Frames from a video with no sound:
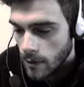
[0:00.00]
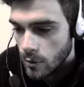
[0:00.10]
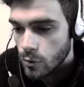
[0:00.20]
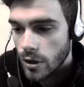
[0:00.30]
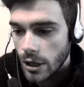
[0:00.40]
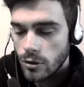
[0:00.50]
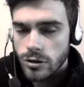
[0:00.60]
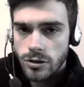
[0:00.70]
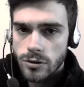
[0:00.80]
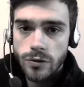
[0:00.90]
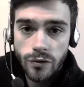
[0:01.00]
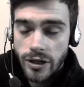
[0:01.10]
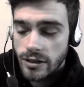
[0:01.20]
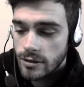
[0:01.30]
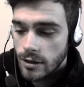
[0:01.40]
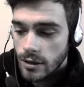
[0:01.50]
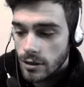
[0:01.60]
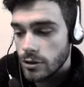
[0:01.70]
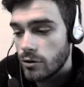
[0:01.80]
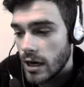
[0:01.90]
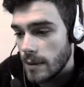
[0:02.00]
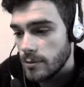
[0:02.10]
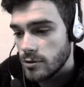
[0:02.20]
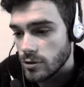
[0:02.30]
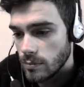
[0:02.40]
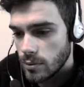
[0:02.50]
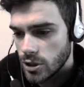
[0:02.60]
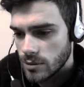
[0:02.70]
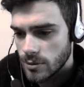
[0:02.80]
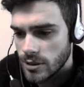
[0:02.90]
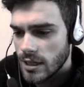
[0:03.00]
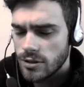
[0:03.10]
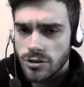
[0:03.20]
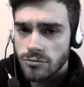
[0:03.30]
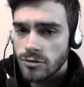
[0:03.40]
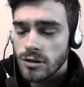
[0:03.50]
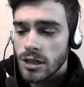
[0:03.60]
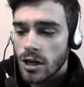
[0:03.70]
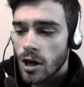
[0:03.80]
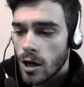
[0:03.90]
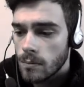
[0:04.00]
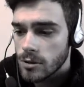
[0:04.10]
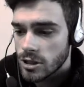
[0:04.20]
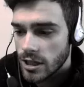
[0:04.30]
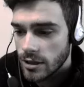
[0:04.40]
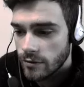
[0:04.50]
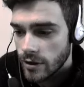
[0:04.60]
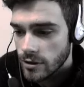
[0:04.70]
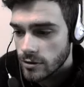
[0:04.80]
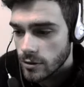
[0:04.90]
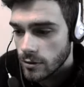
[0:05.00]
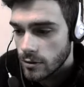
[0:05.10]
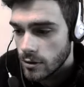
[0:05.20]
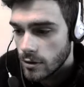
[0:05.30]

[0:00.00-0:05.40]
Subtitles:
You can also feed your apples to the bird, but that doesn't really accomplish anything, so